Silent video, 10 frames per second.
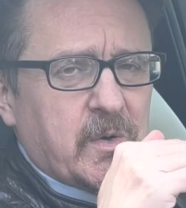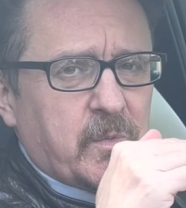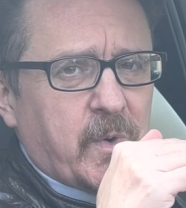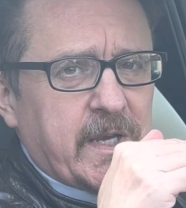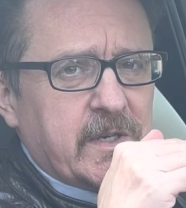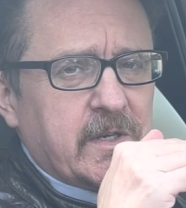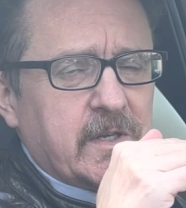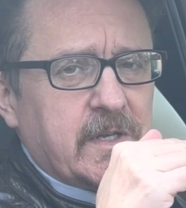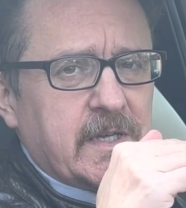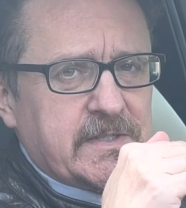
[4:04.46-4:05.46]
when
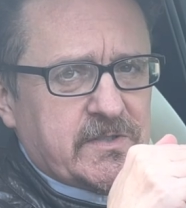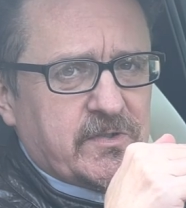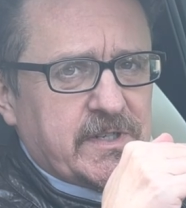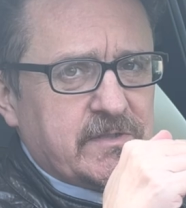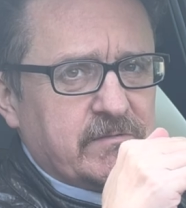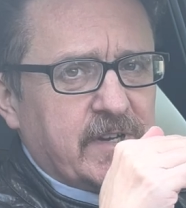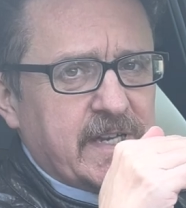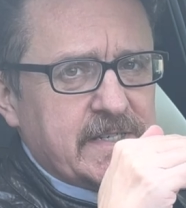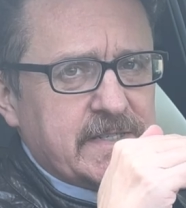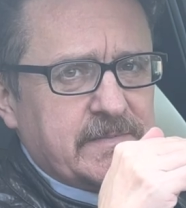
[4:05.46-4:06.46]
it's trying to
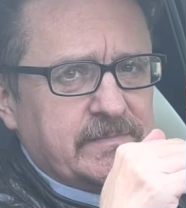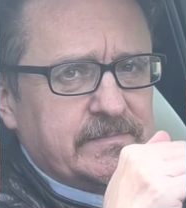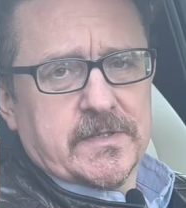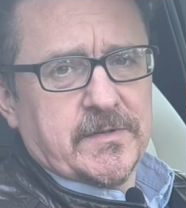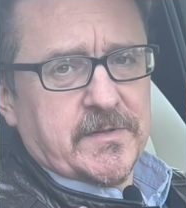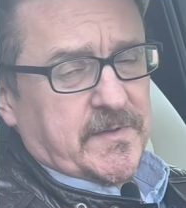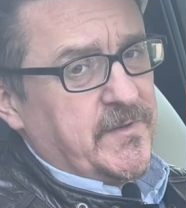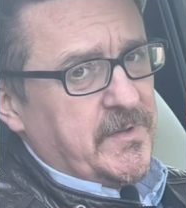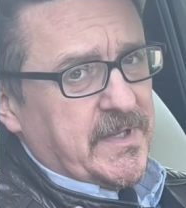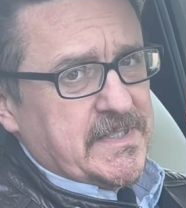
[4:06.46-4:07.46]
raise. So there's a
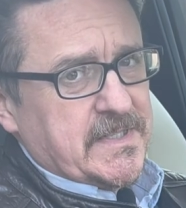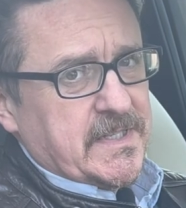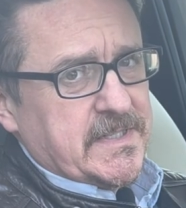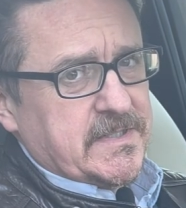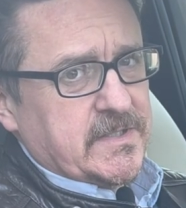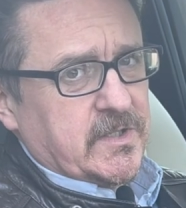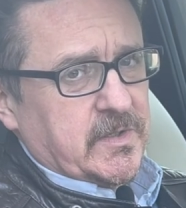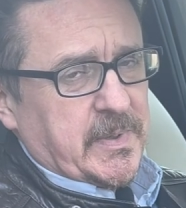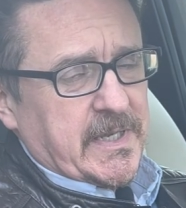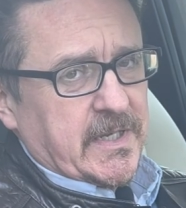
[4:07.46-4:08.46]
few things that this
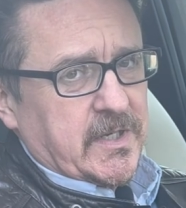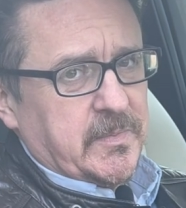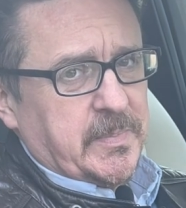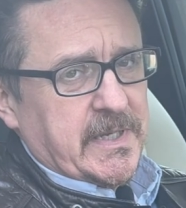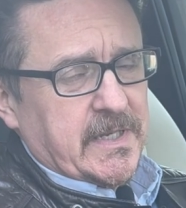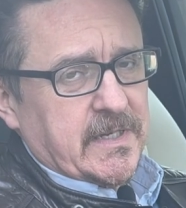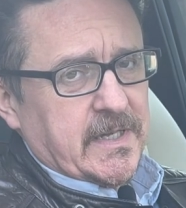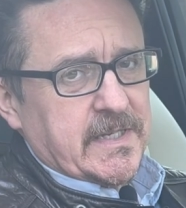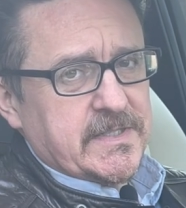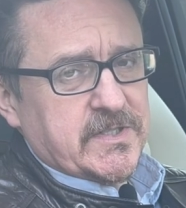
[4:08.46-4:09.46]
could be. It could be
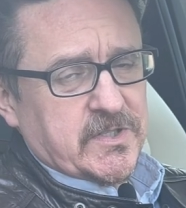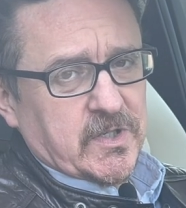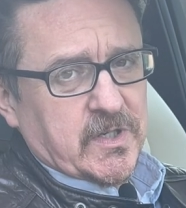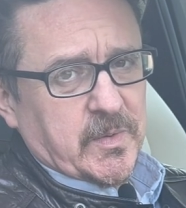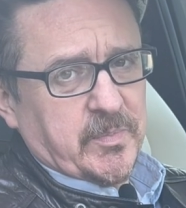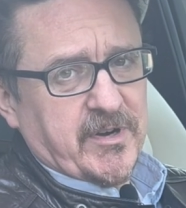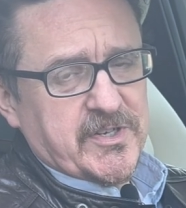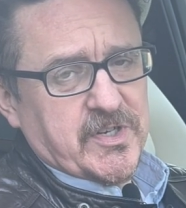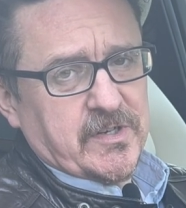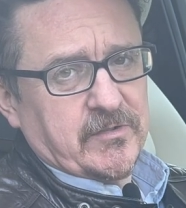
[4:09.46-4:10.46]
a stuck
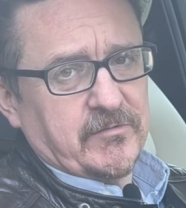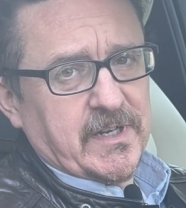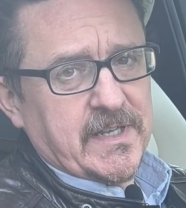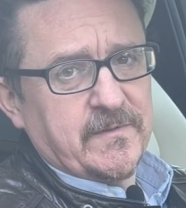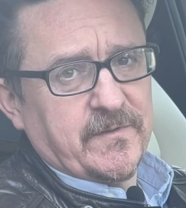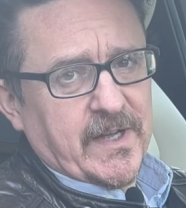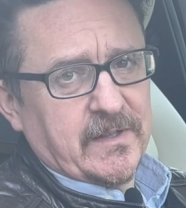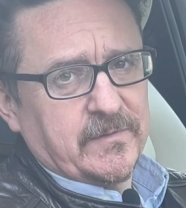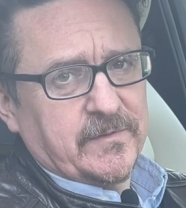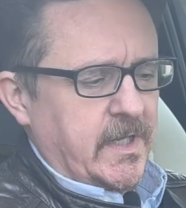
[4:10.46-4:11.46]
pressure relief
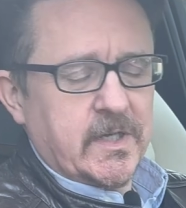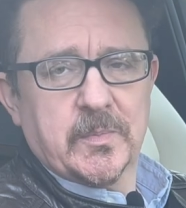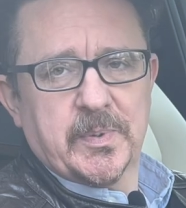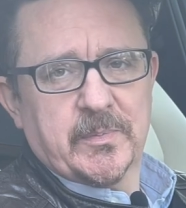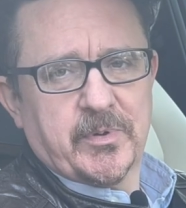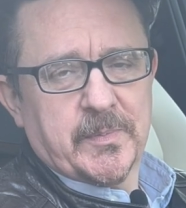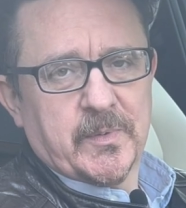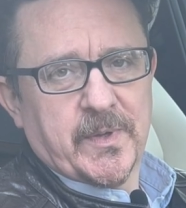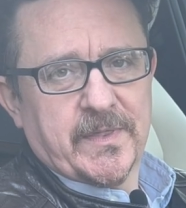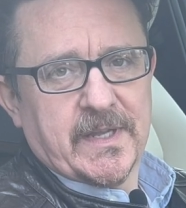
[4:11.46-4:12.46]
valve. It could be a
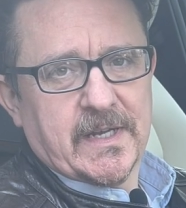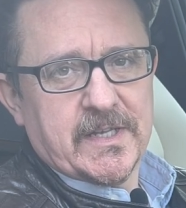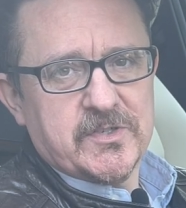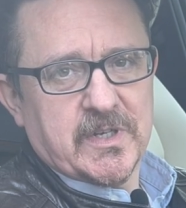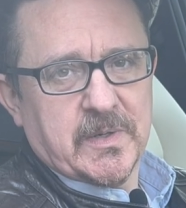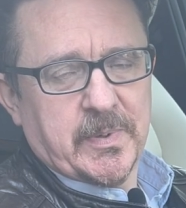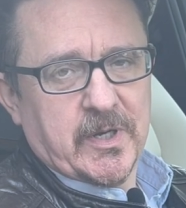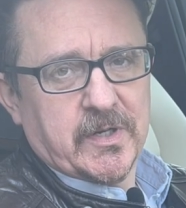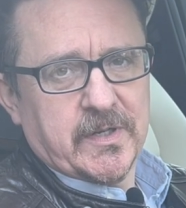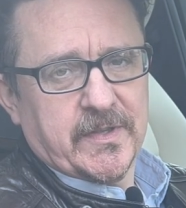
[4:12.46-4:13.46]
problem with the electric
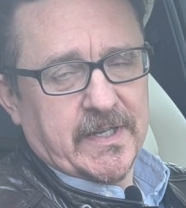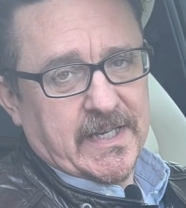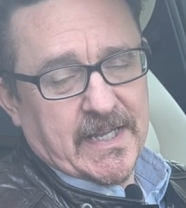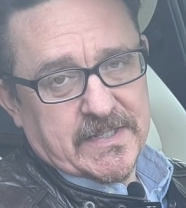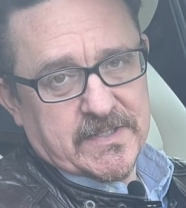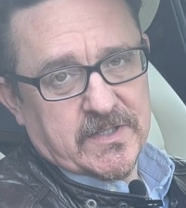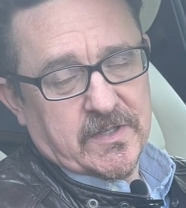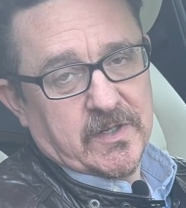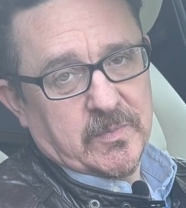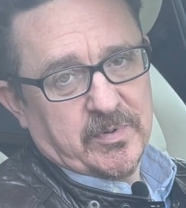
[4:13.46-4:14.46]
plug that connects to
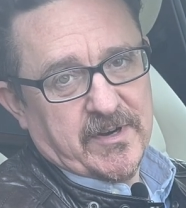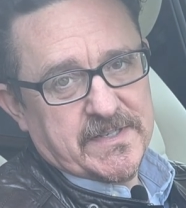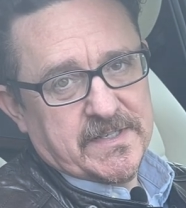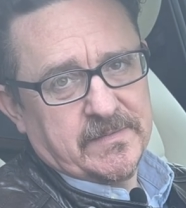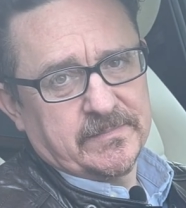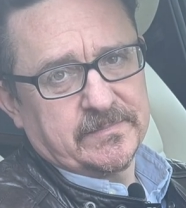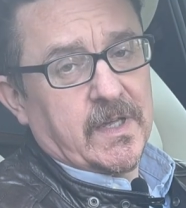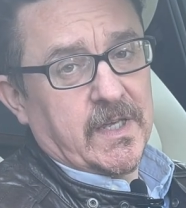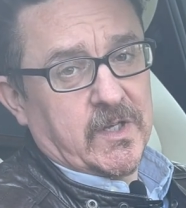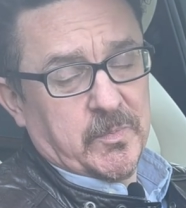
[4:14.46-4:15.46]
the compressor.
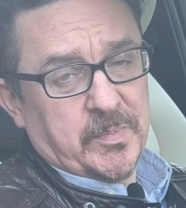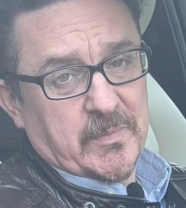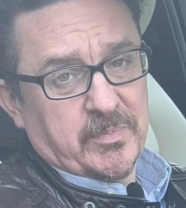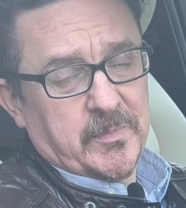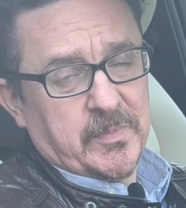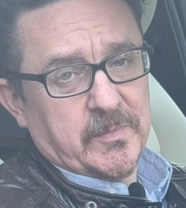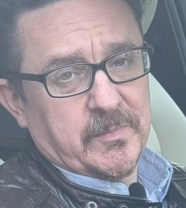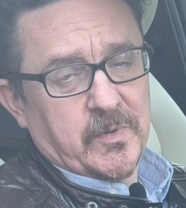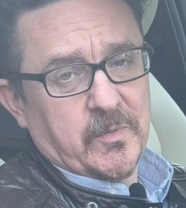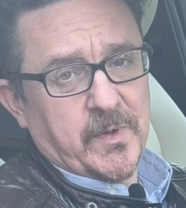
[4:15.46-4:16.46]
It could be a
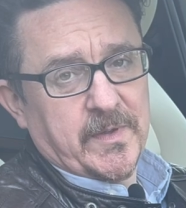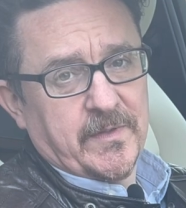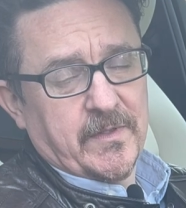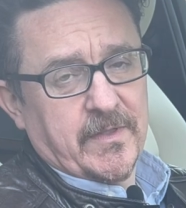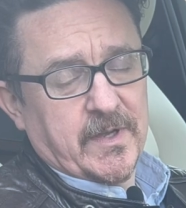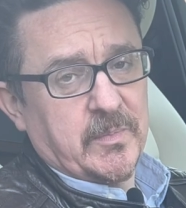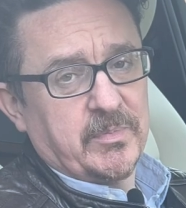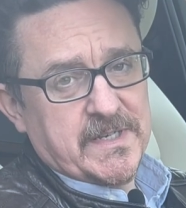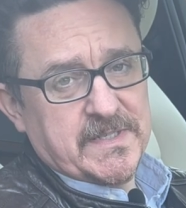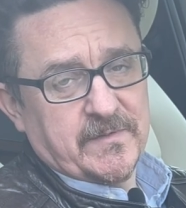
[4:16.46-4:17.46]
problem with the
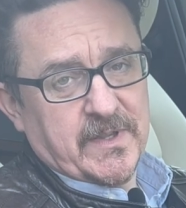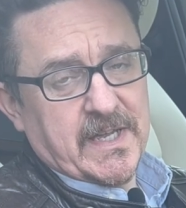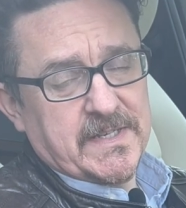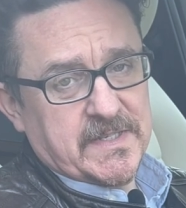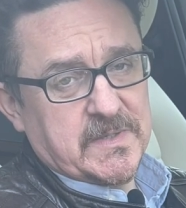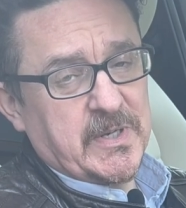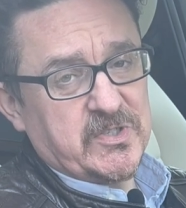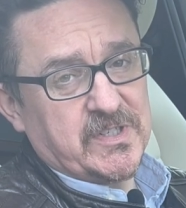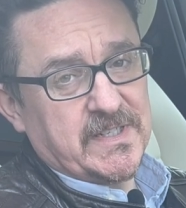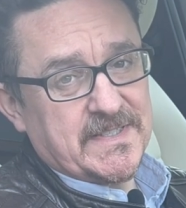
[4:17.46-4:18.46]
compressor for the air
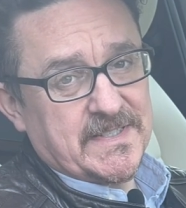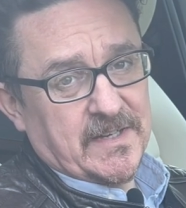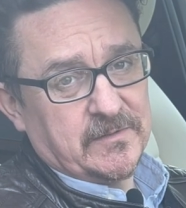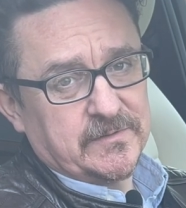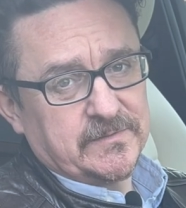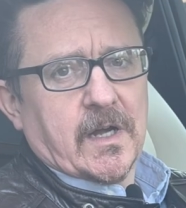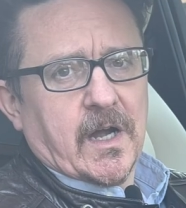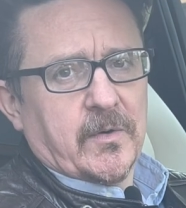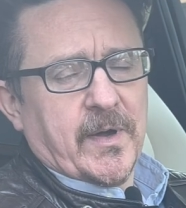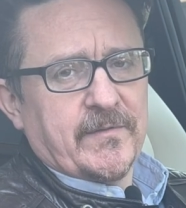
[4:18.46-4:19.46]
suspension itself.
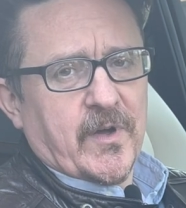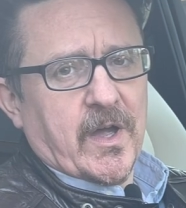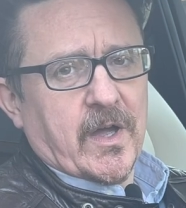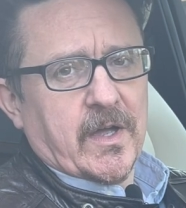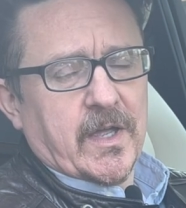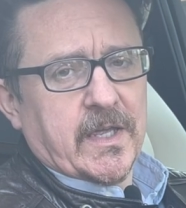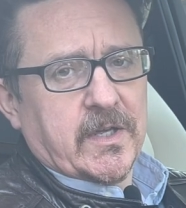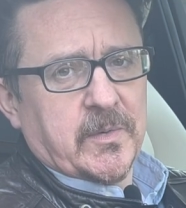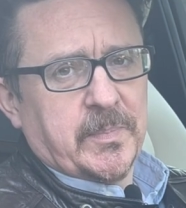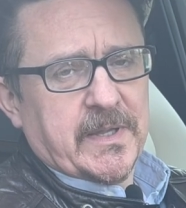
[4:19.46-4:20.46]
However, it
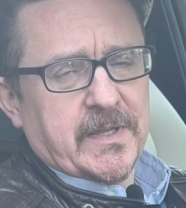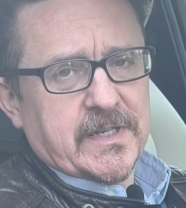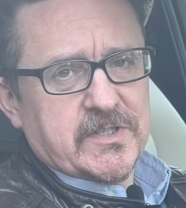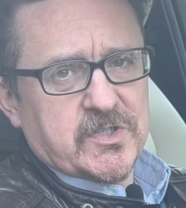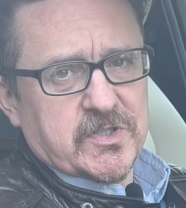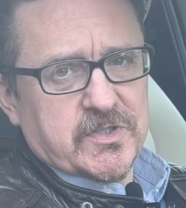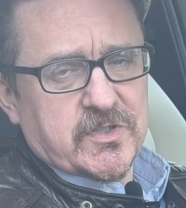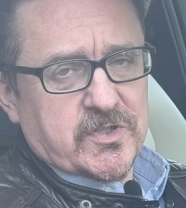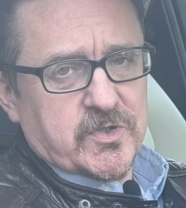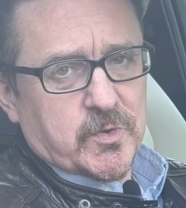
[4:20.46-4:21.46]
could be that it's just
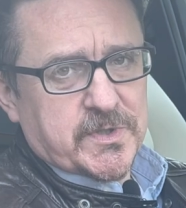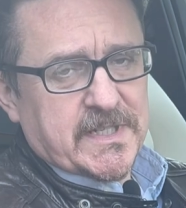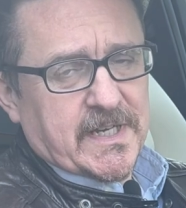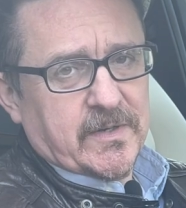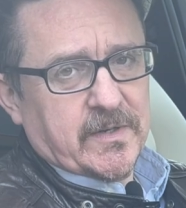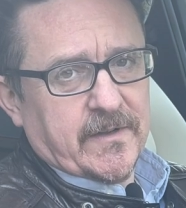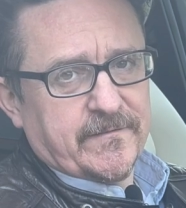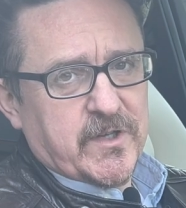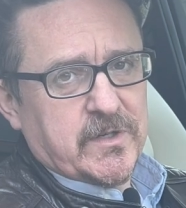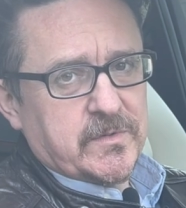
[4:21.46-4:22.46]
shorted out a
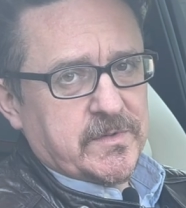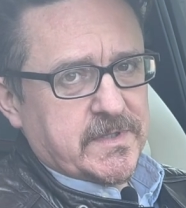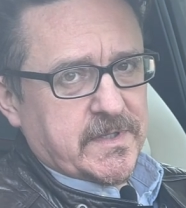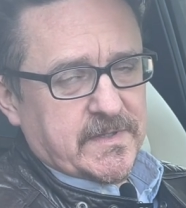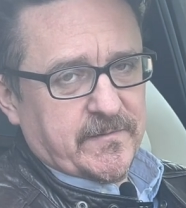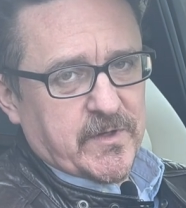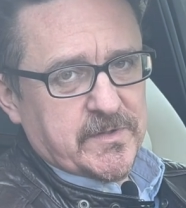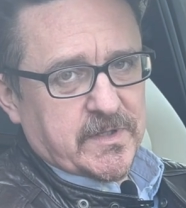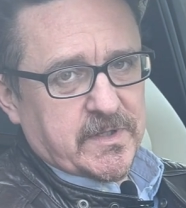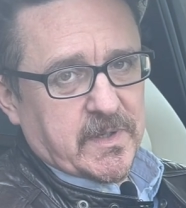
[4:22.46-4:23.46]
fuse. There's a
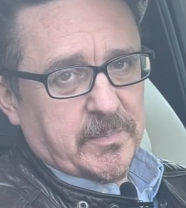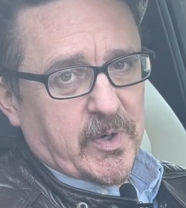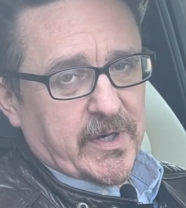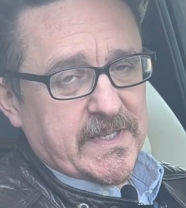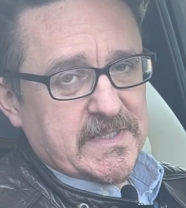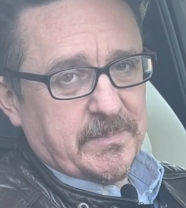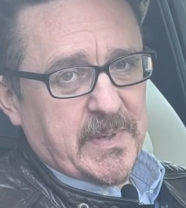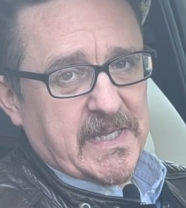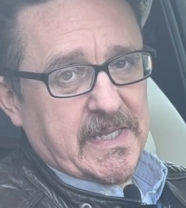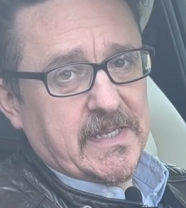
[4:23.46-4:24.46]
fuse under the bonnet. It's a
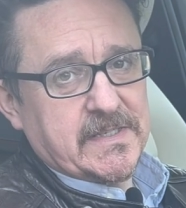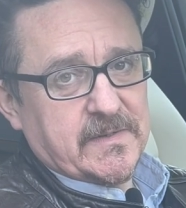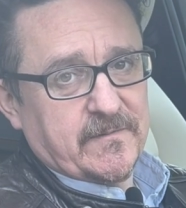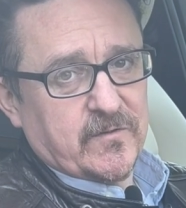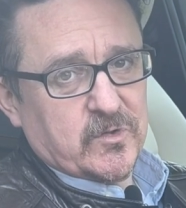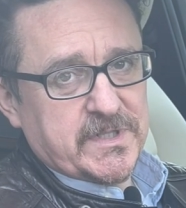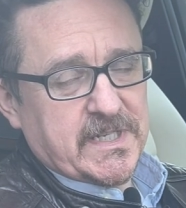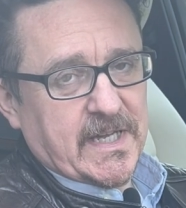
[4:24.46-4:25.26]
biggie. It's a 40